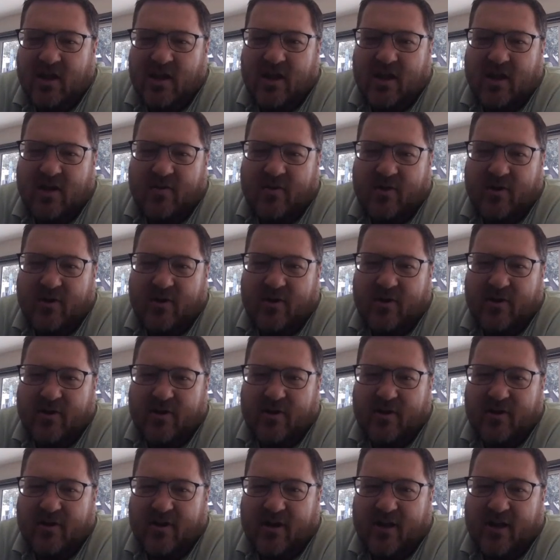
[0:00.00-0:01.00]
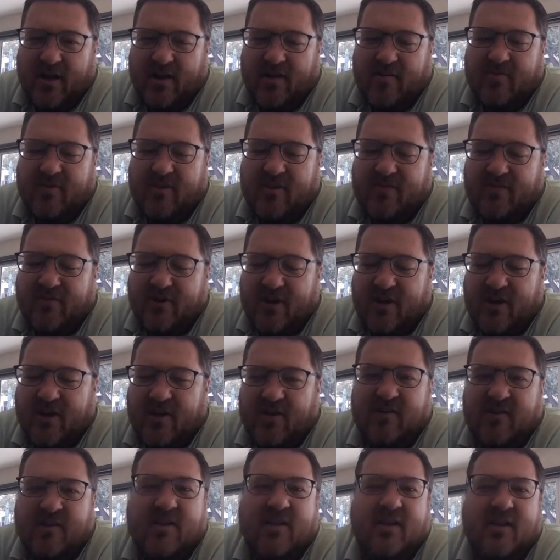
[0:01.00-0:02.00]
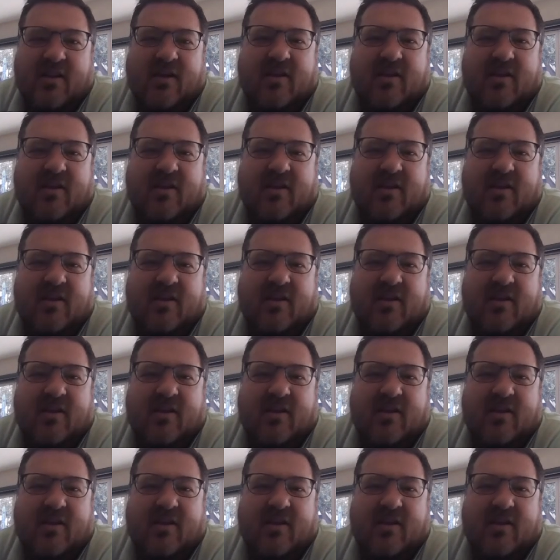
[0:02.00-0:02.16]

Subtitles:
enhancements freeze,